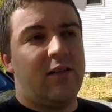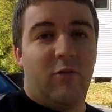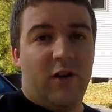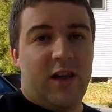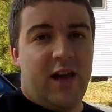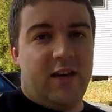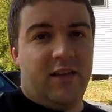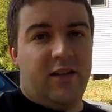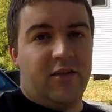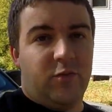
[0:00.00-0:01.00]
one cat
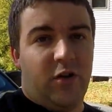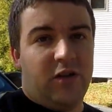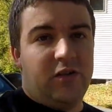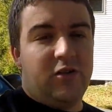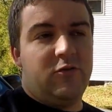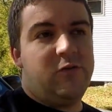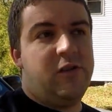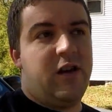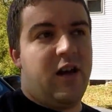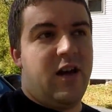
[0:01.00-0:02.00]
in there, it's brand new,
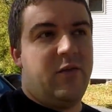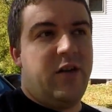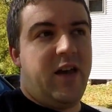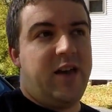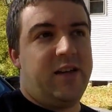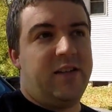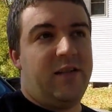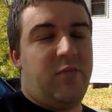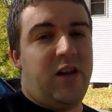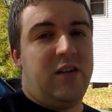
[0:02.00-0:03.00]
and
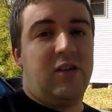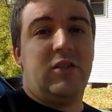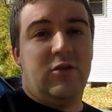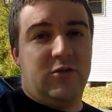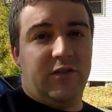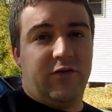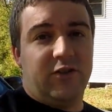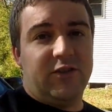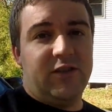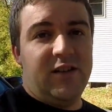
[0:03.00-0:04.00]
it made a huge
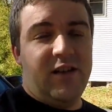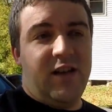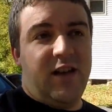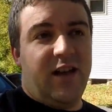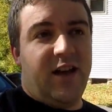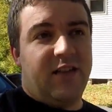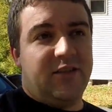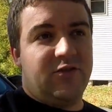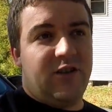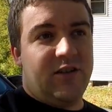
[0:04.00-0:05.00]
difference.
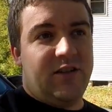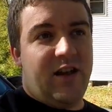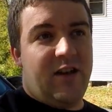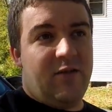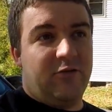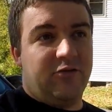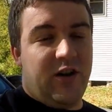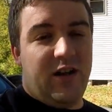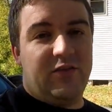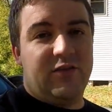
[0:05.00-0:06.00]
The truck now
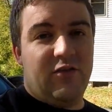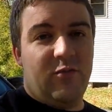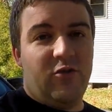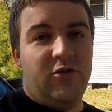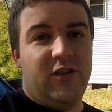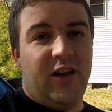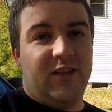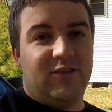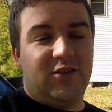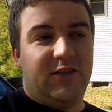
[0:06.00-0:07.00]
drives normal
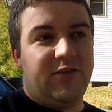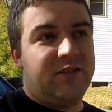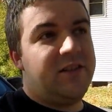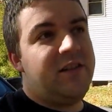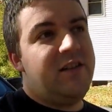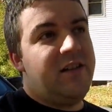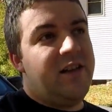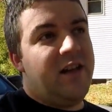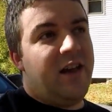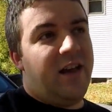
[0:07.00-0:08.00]
and shifts,
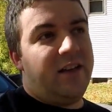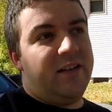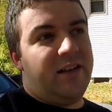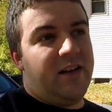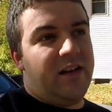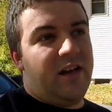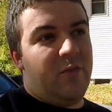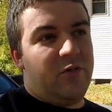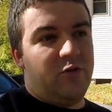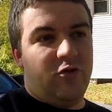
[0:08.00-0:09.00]
and I'm
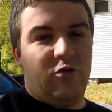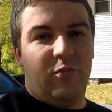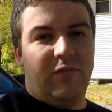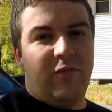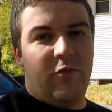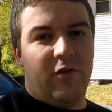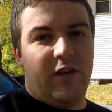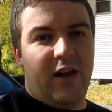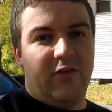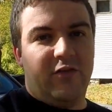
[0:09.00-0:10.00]
going to do a little before and
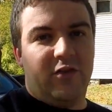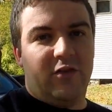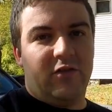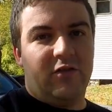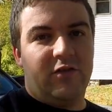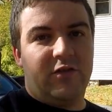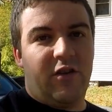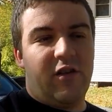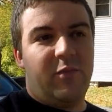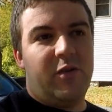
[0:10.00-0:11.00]
after startup,